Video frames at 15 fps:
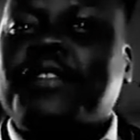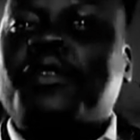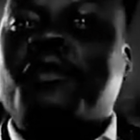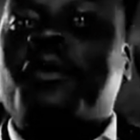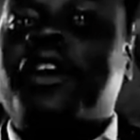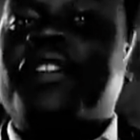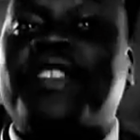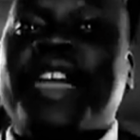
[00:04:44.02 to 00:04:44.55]

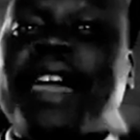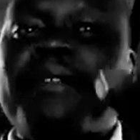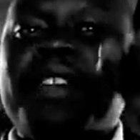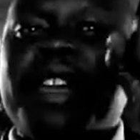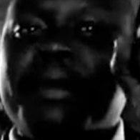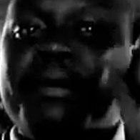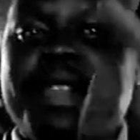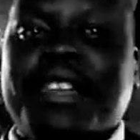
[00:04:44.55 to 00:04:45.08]
when they're
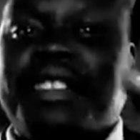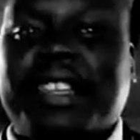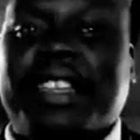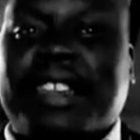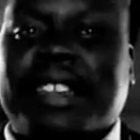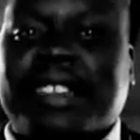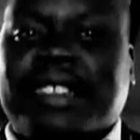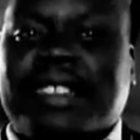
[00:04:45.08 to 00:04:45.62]
having a
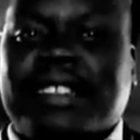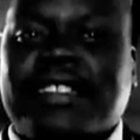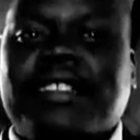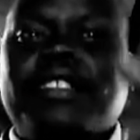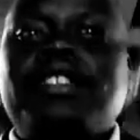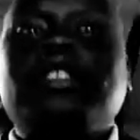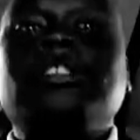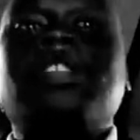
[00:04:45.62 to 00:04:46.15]
meeting,
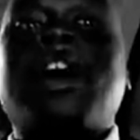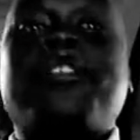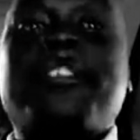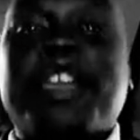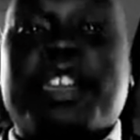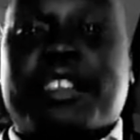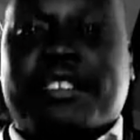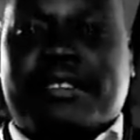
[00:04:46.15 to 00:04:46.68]

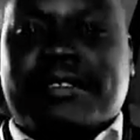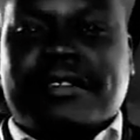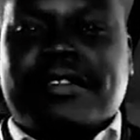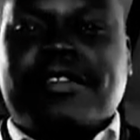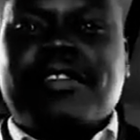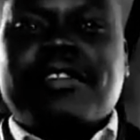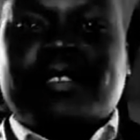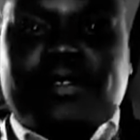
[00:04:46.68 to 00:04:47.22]
nothing
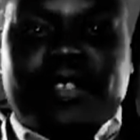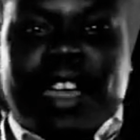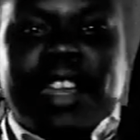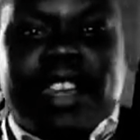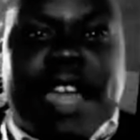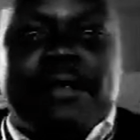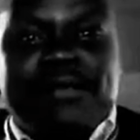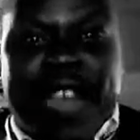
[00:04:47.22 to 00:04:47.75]
that
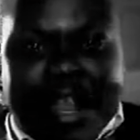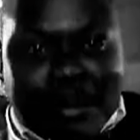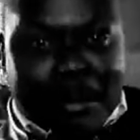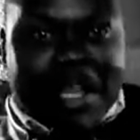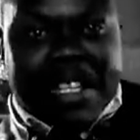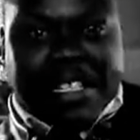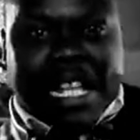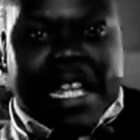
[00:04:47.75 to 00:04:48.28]
left that
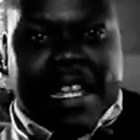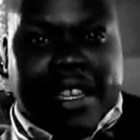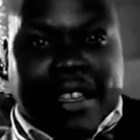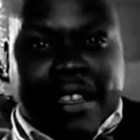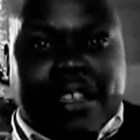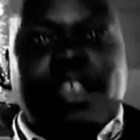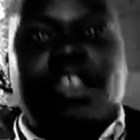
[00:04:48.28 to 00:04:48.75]
meeting